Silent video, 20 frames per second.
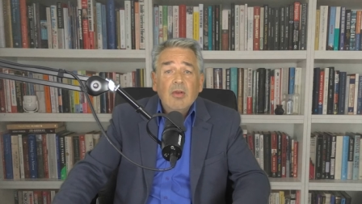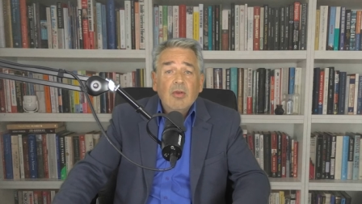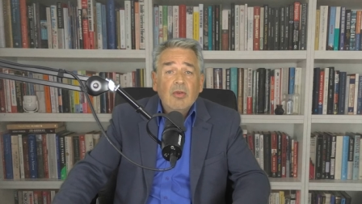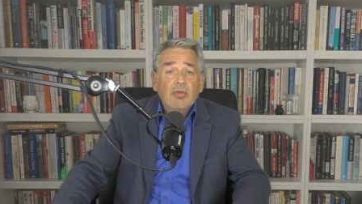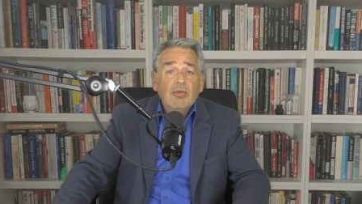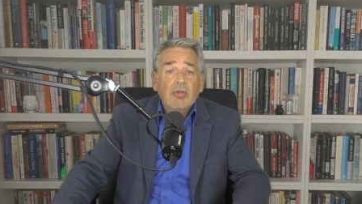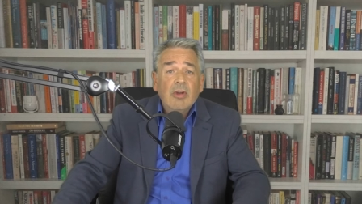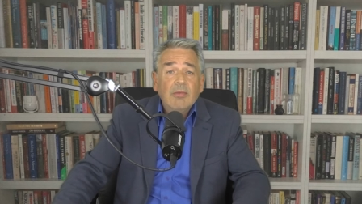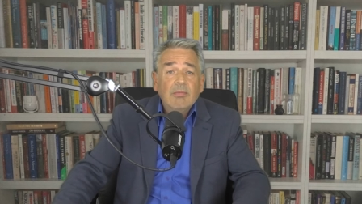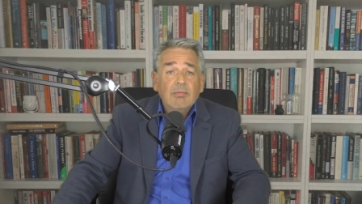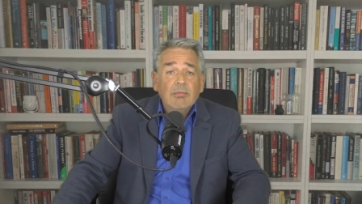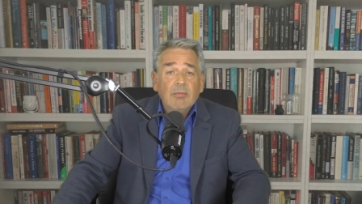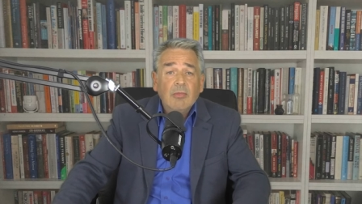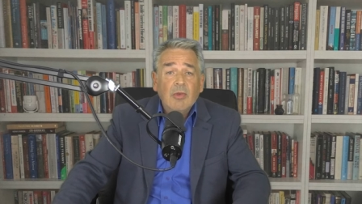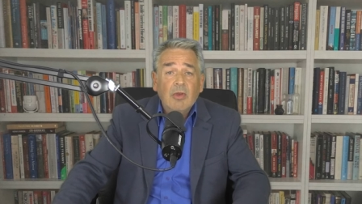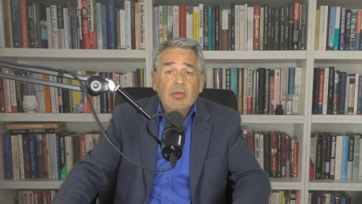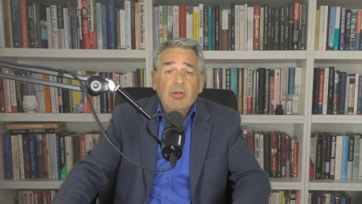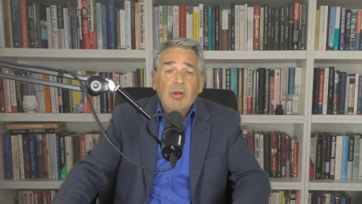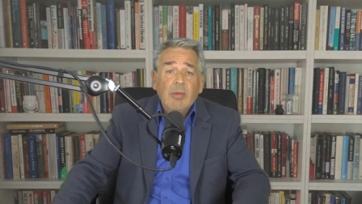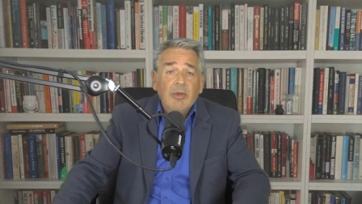
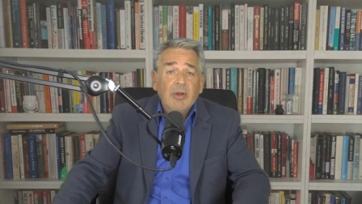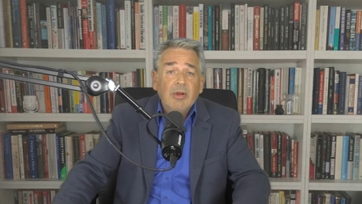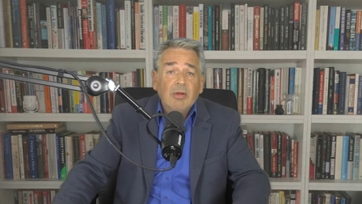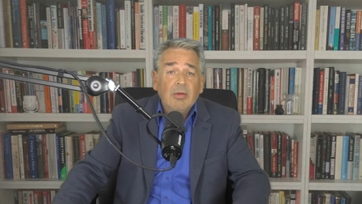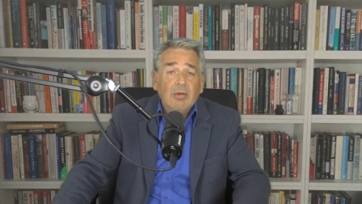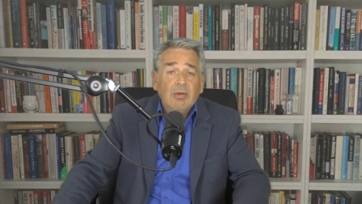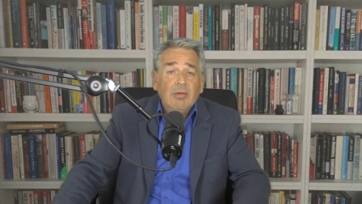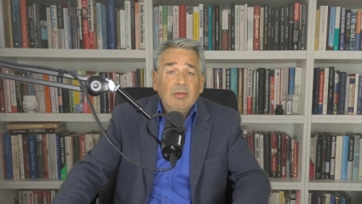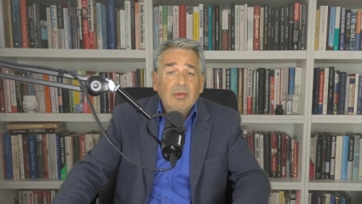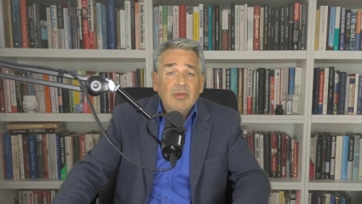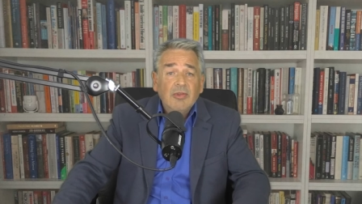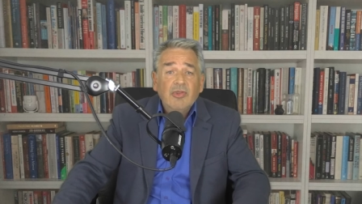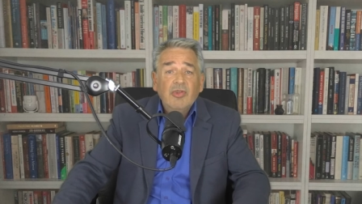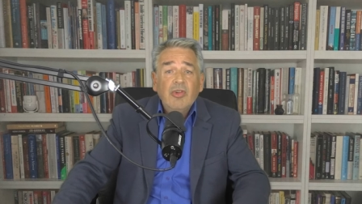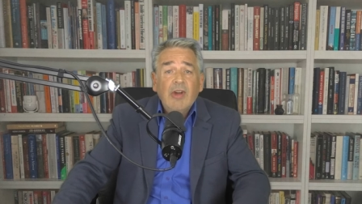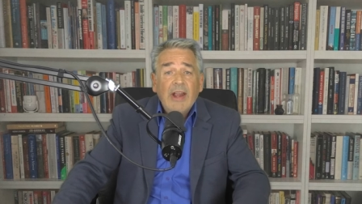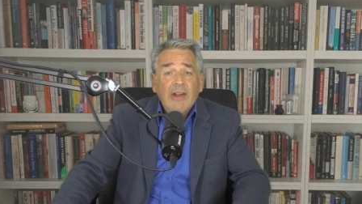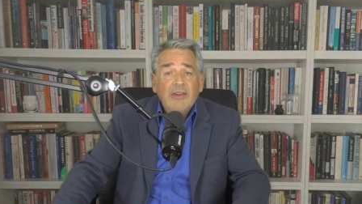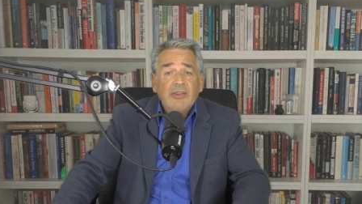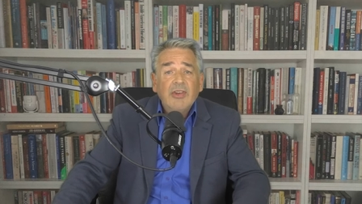criminal
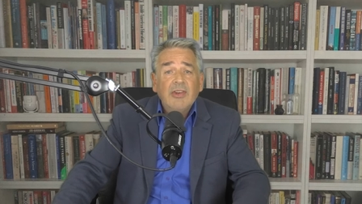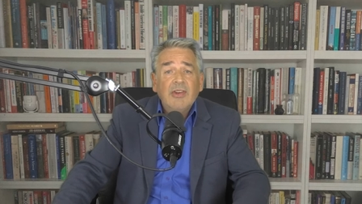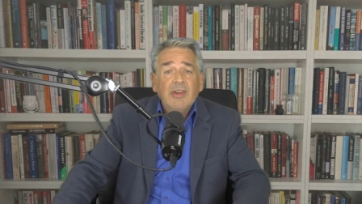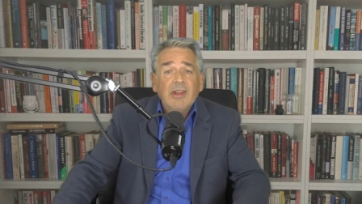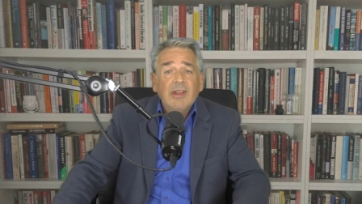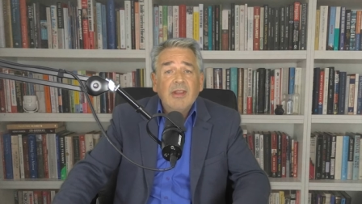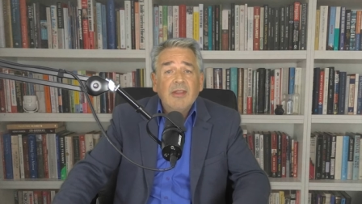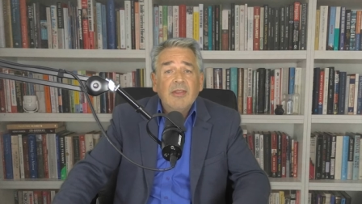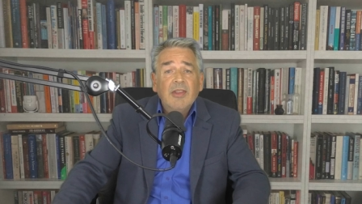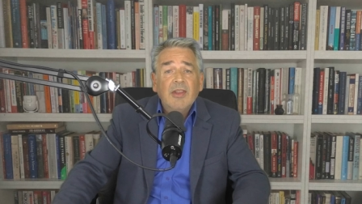tragedy,